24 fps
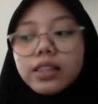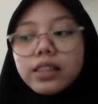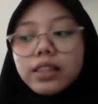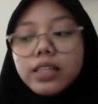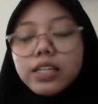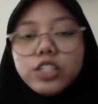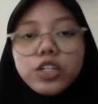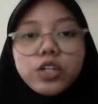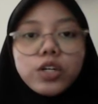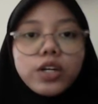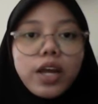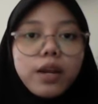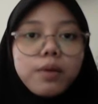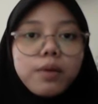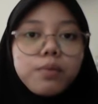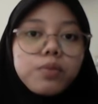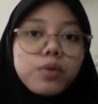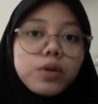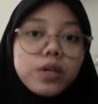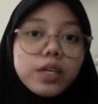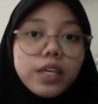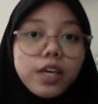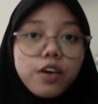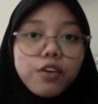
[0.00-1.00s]
Teacher
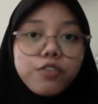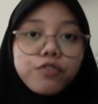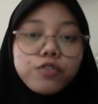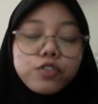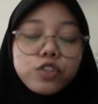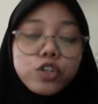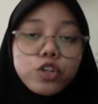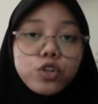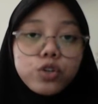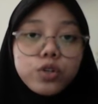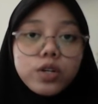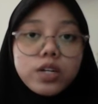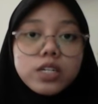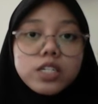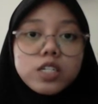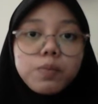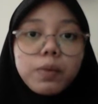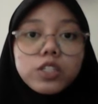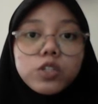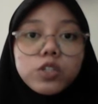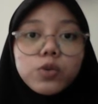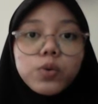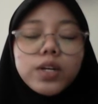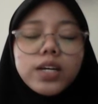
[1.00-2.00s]
can give students
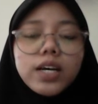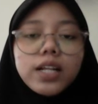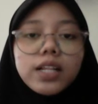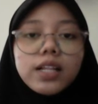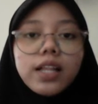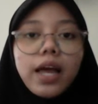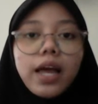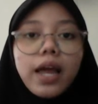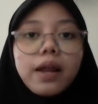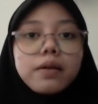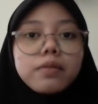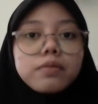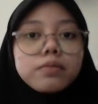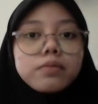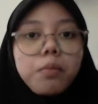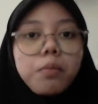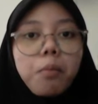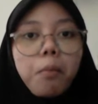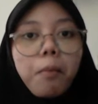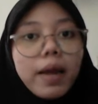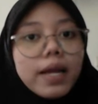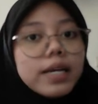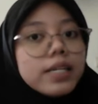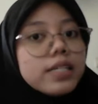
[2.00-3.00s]
material
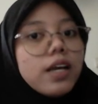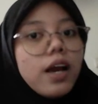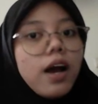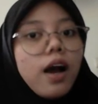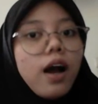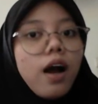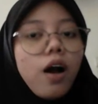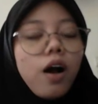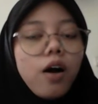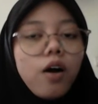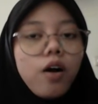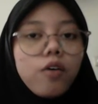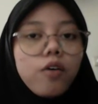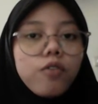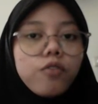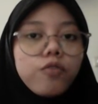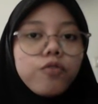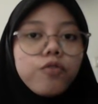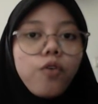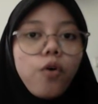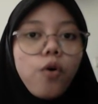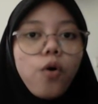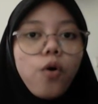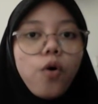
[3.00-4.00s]
and media
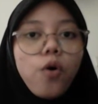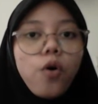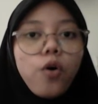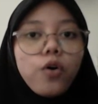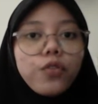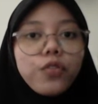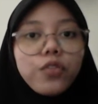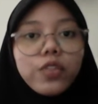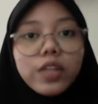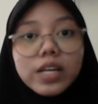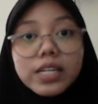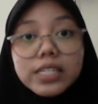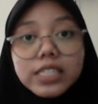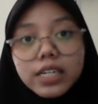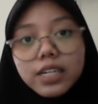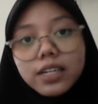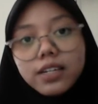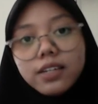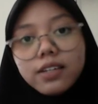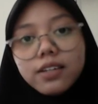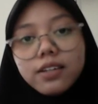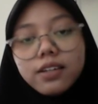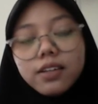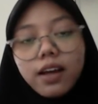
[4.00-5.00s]
for
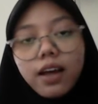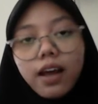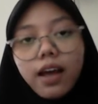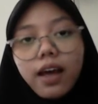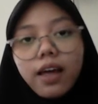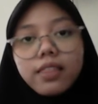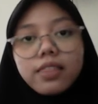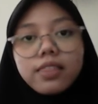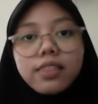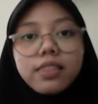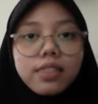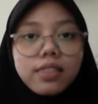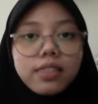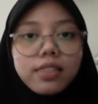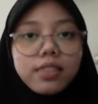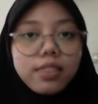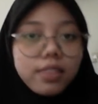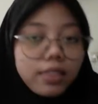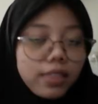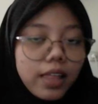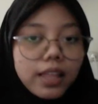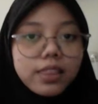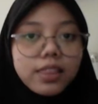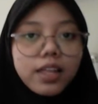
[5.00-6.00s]
teaching at
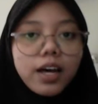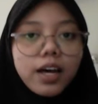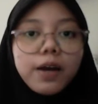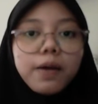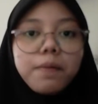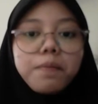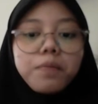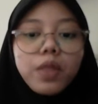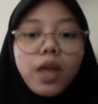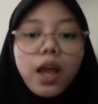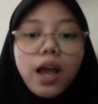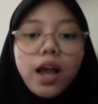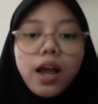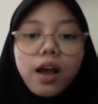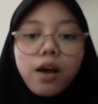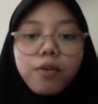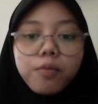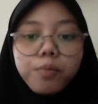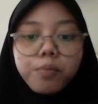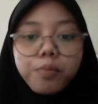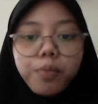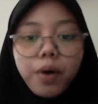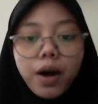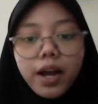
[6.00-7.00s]
that time
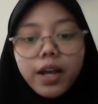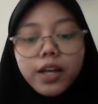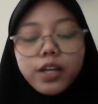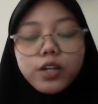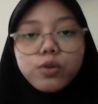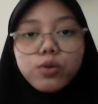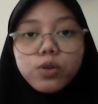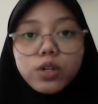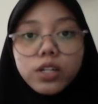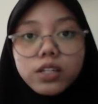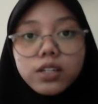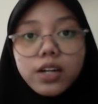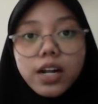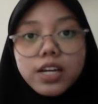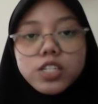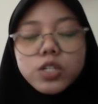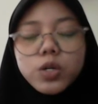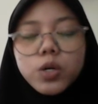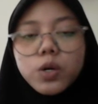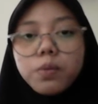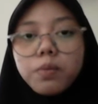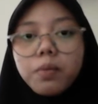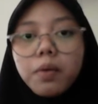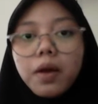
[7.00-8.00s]
by Google
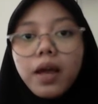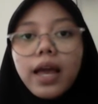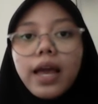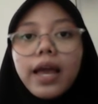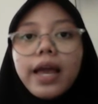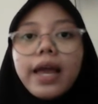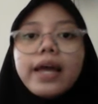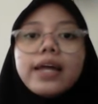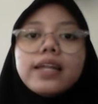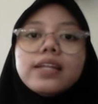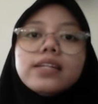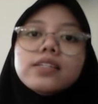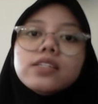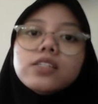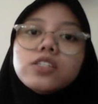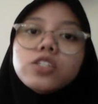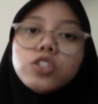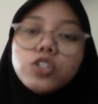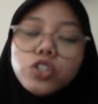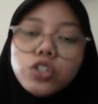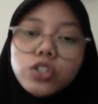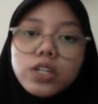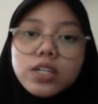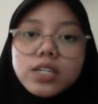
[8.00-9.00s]
Classroom, and
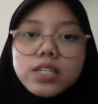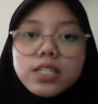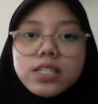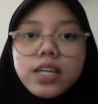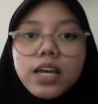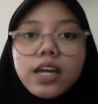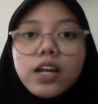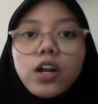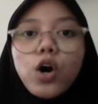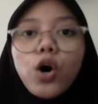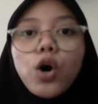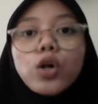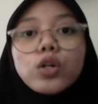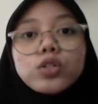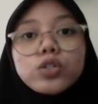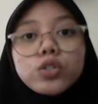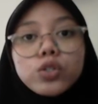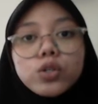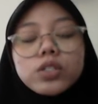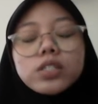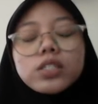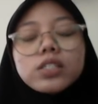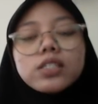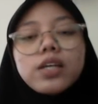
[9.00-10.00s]
students can
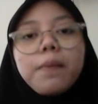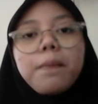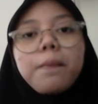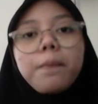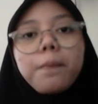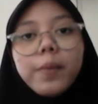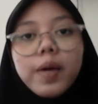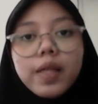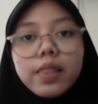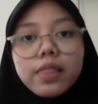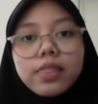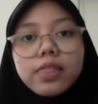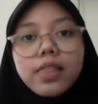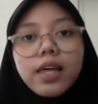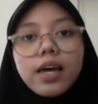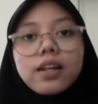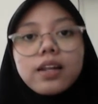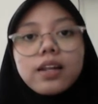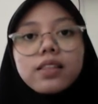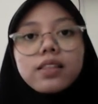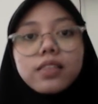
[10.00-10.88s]
also submit their